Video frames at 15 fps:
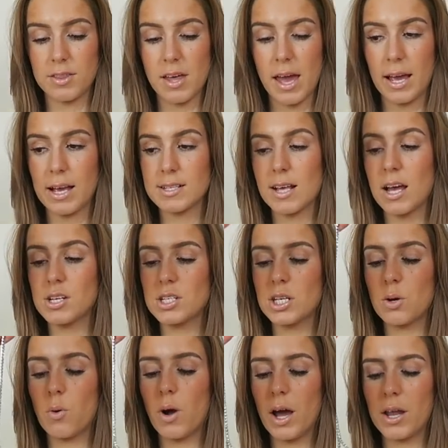thing it's
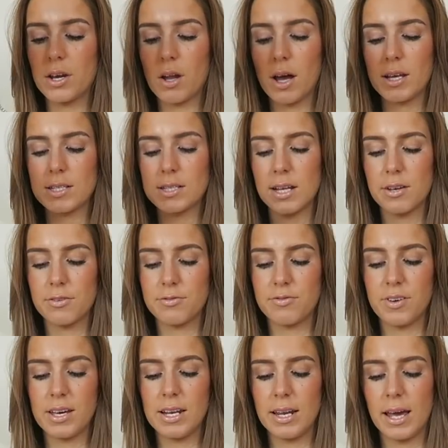actually quite a nice like
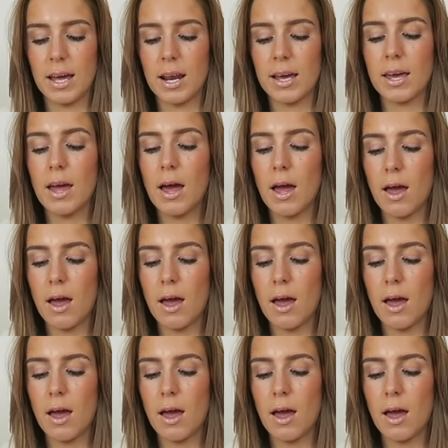feeling like